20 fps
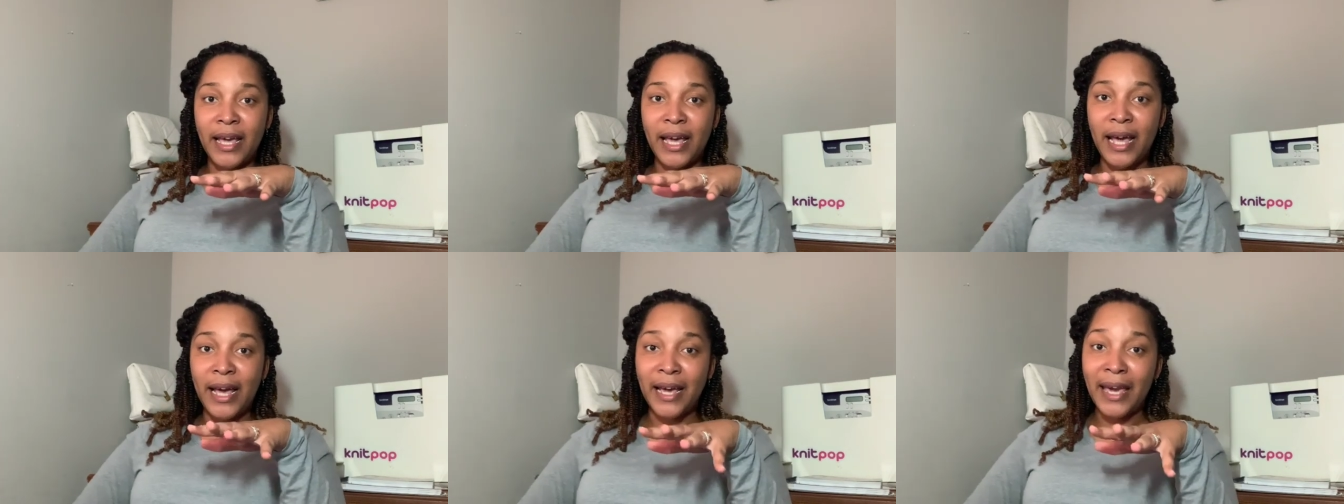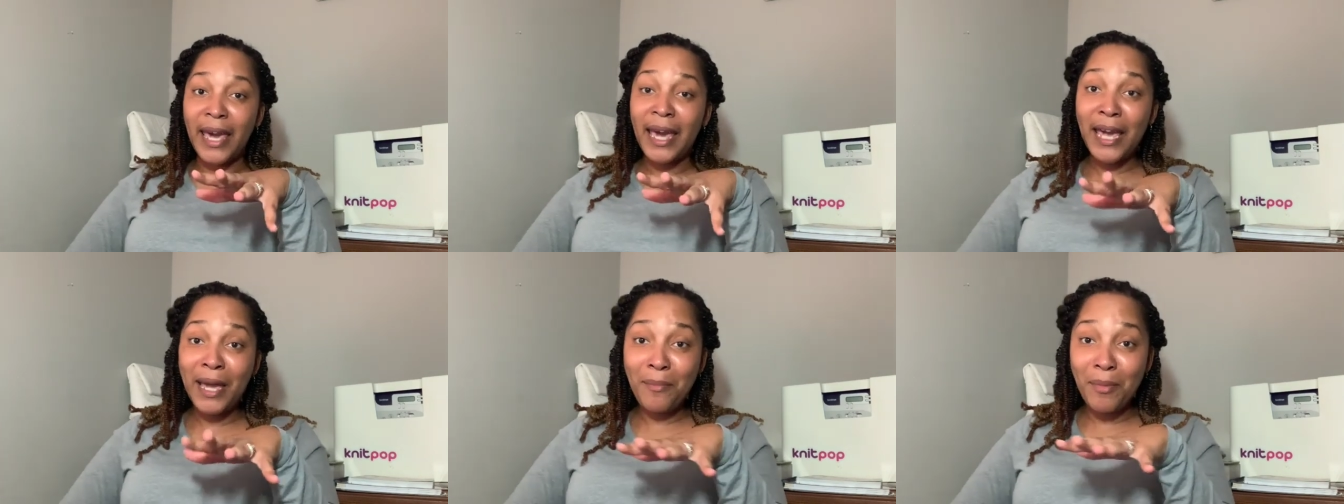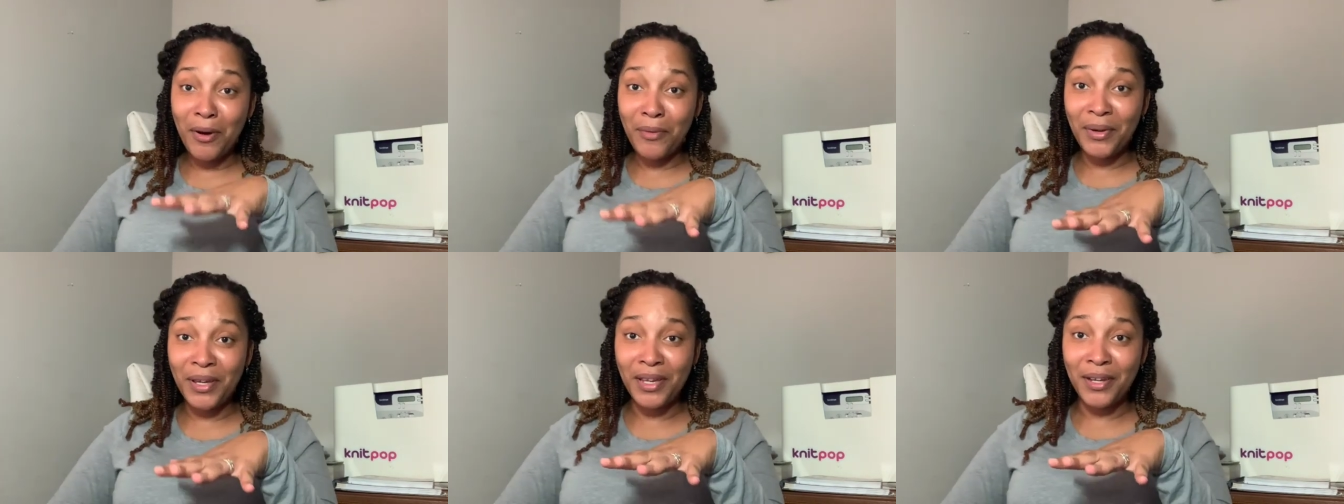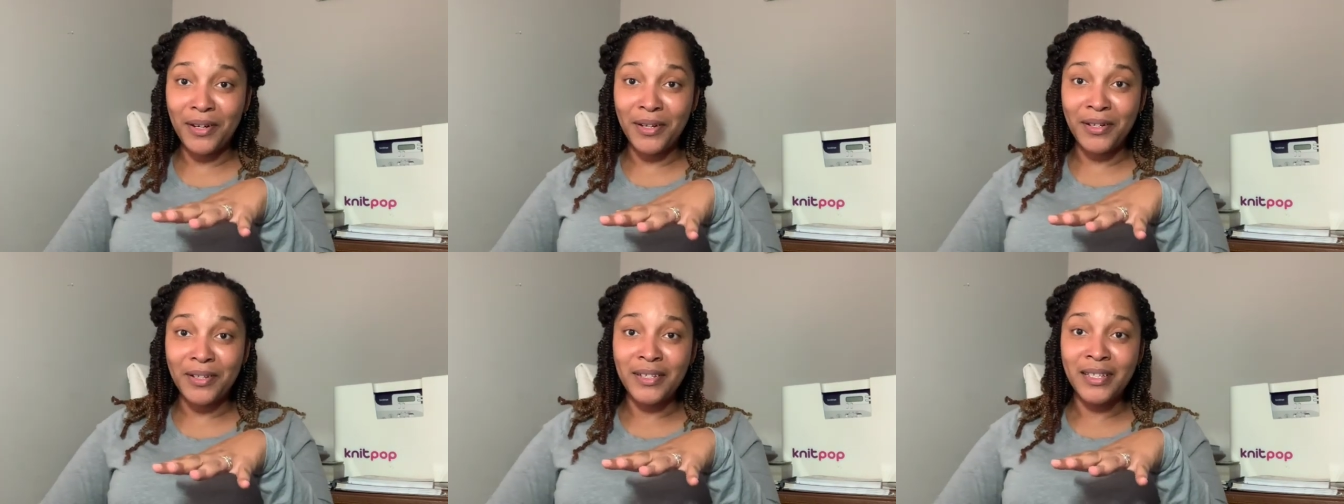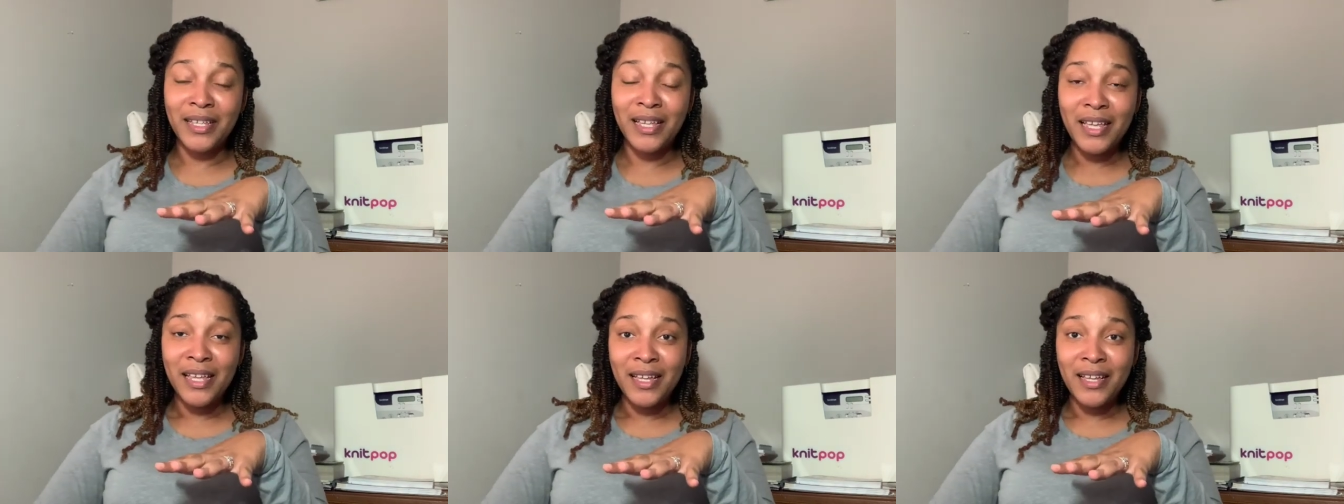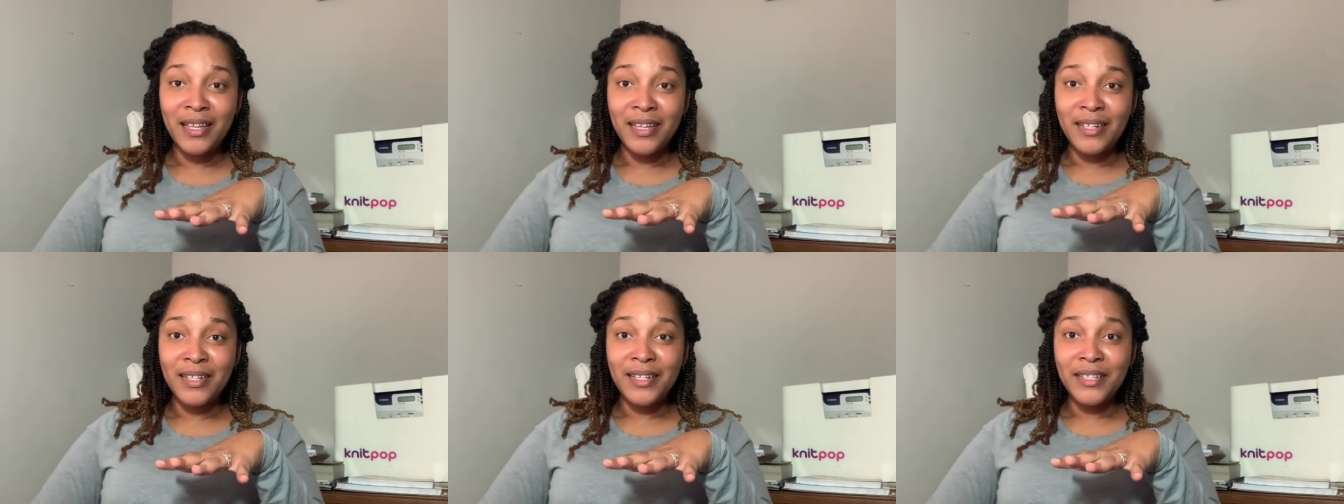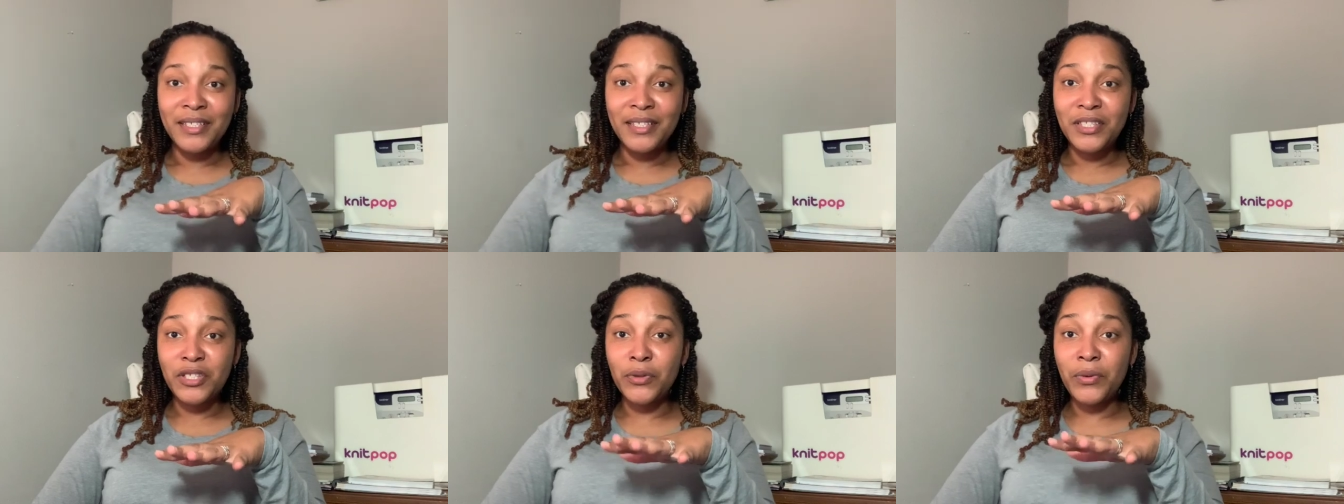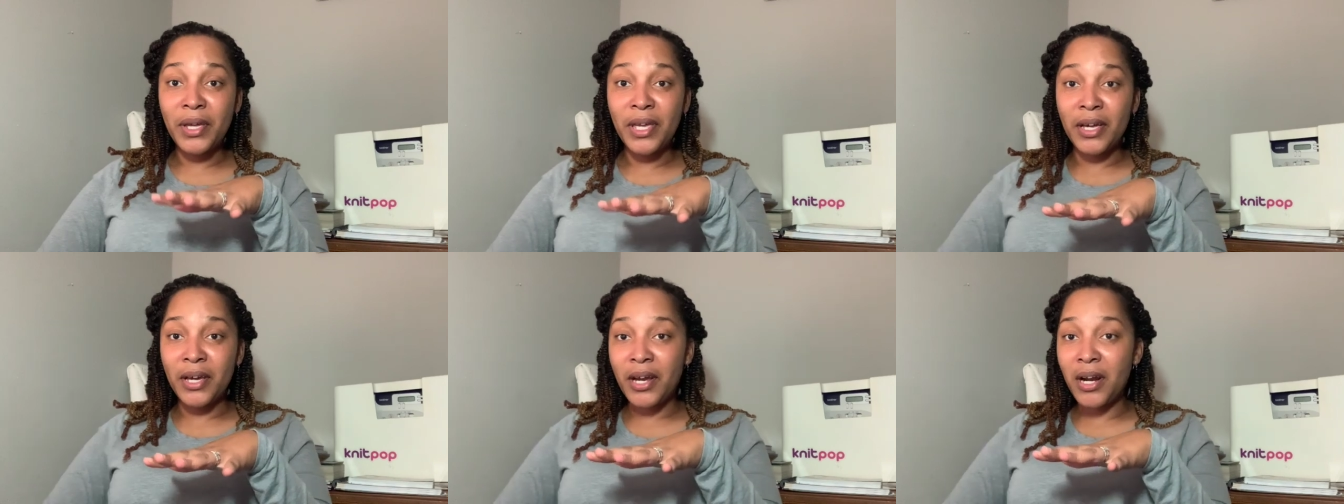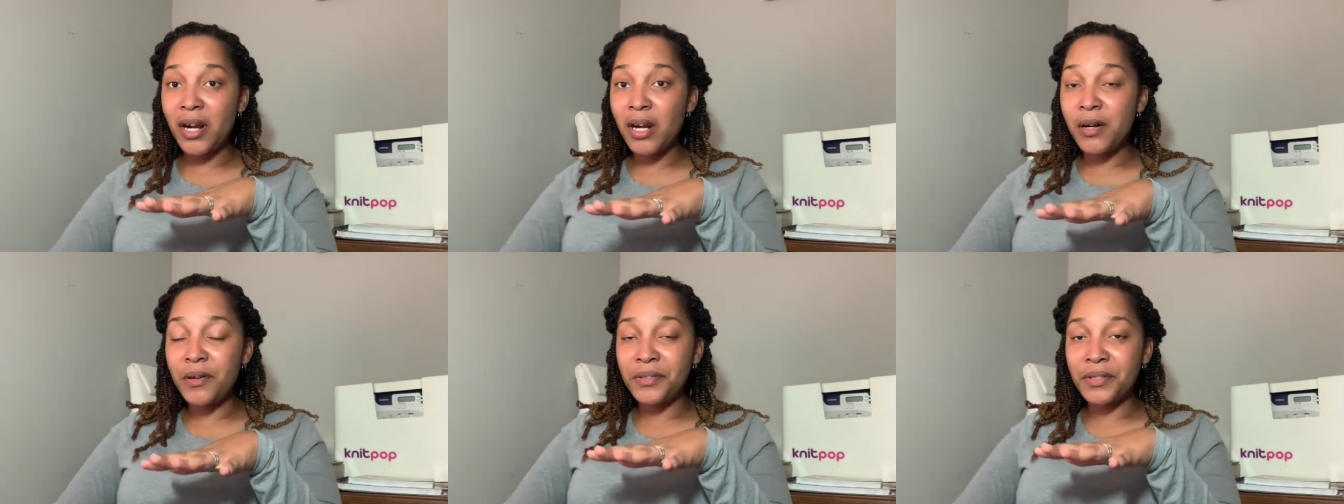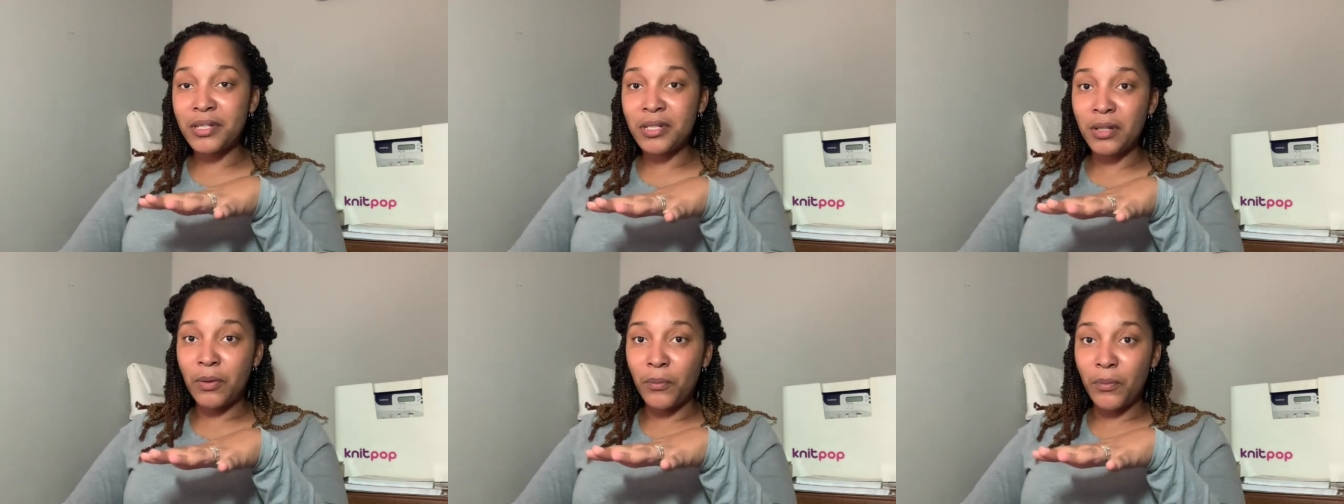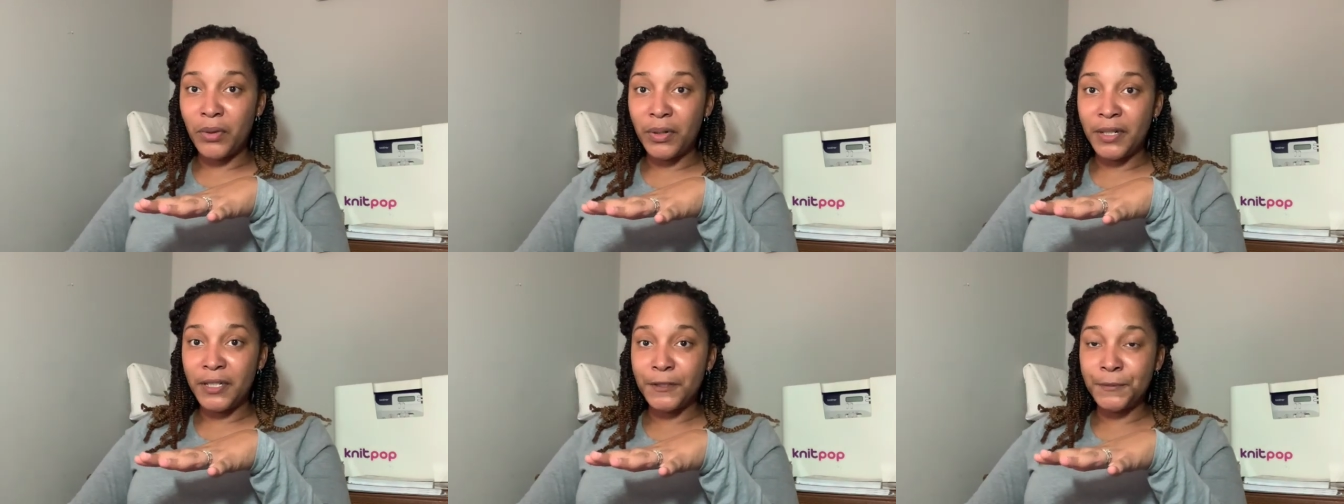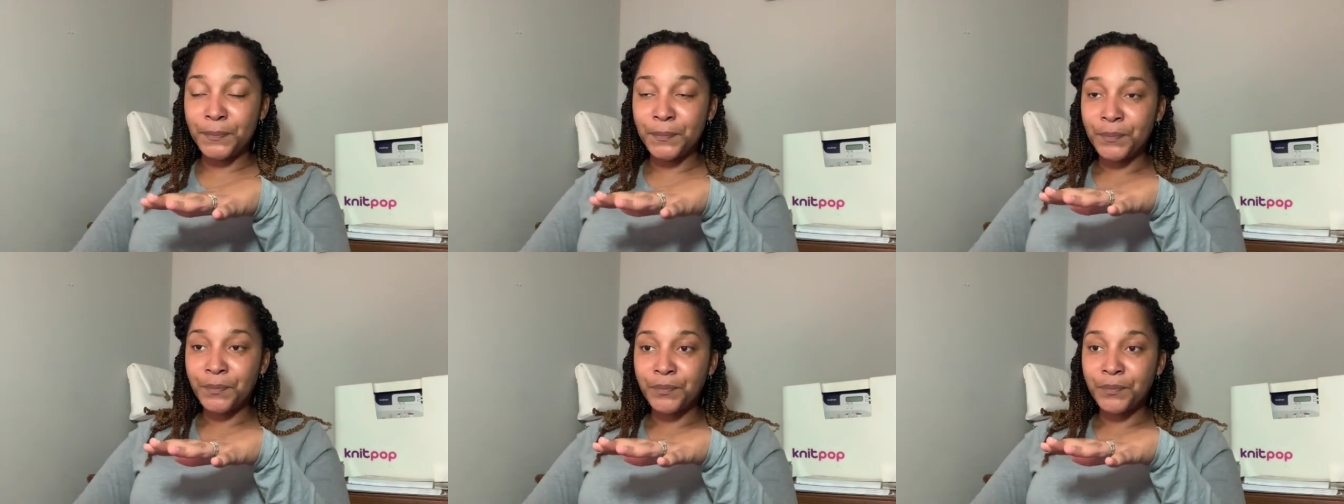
I came on here to encourage someone